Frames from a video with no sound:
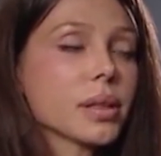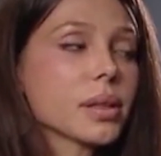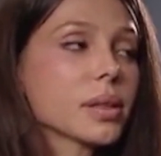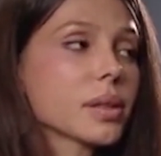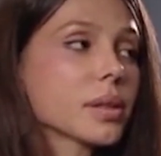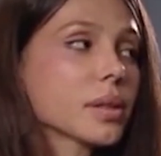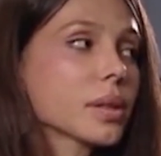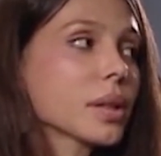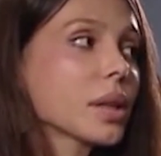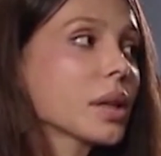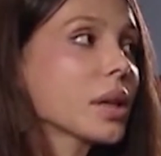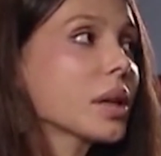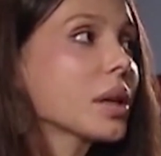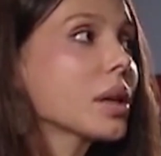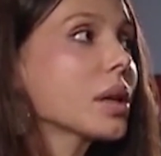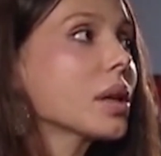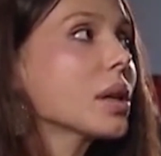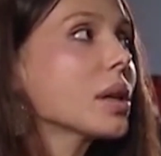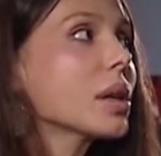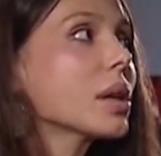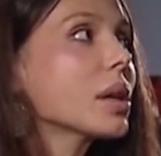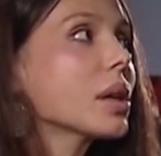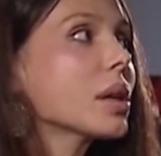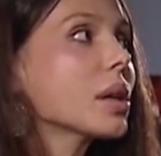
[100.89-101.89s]
Oksana
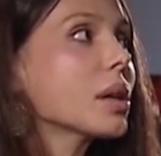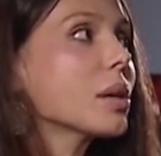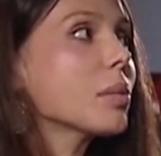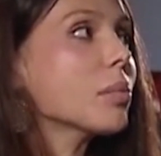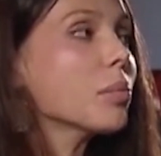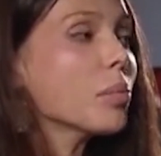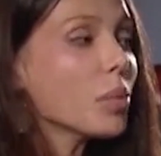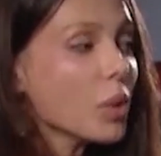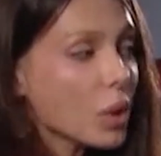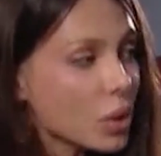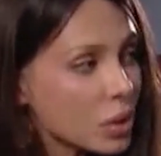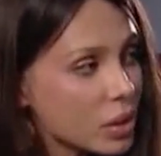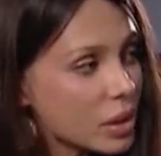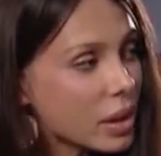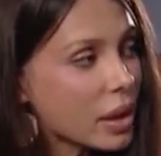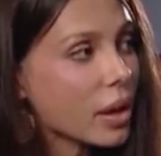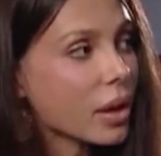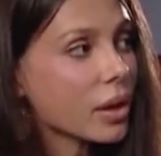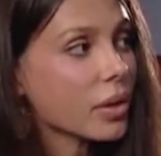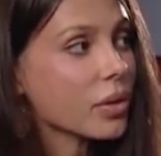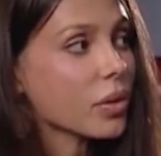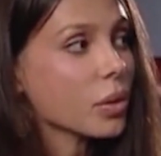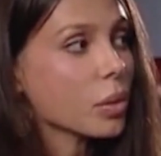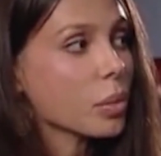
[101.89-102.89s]
told everyone the
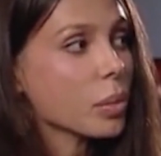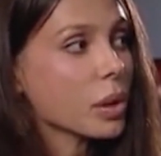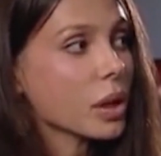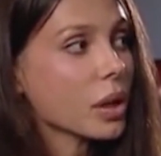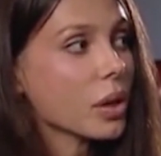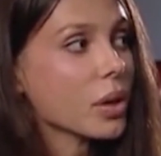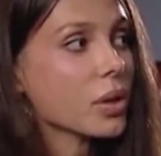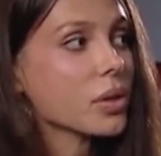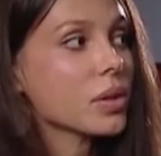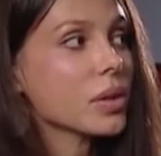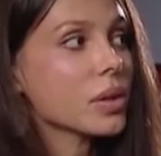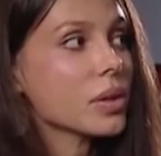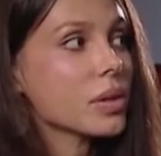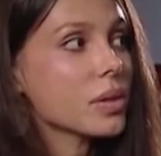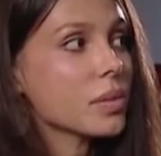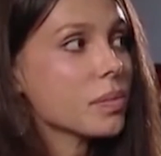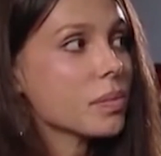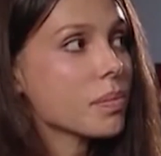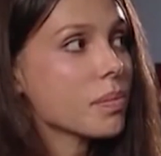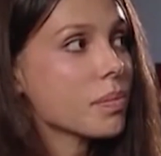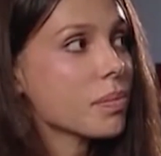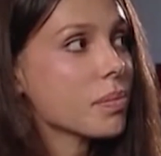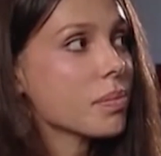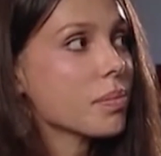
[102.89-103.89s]
frightening
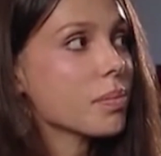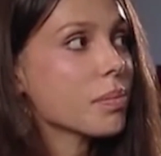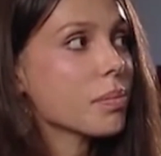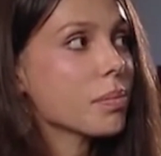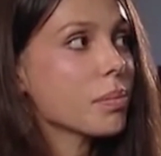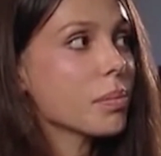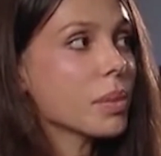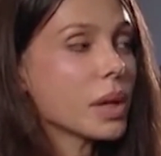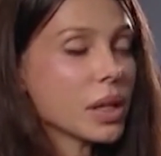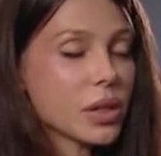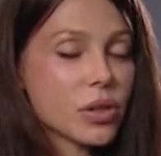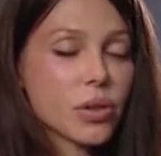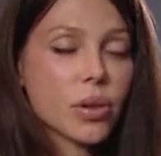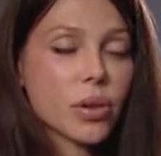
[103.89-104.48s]
details.